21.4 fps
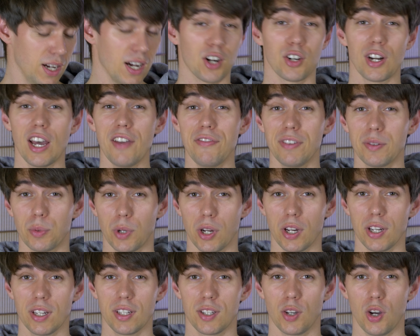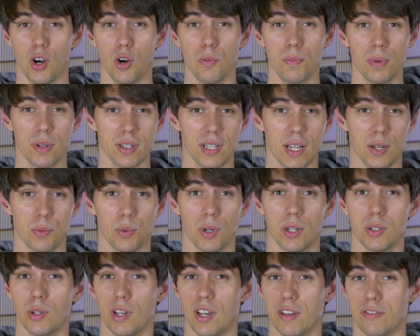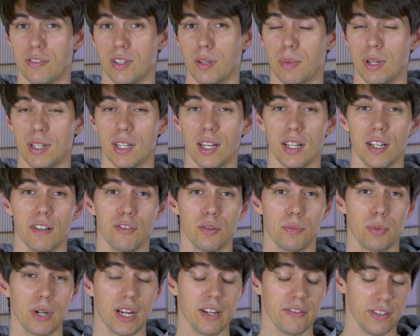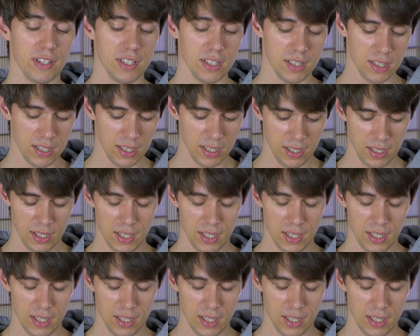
arrive at work, you open and want to have your banana for breakfast,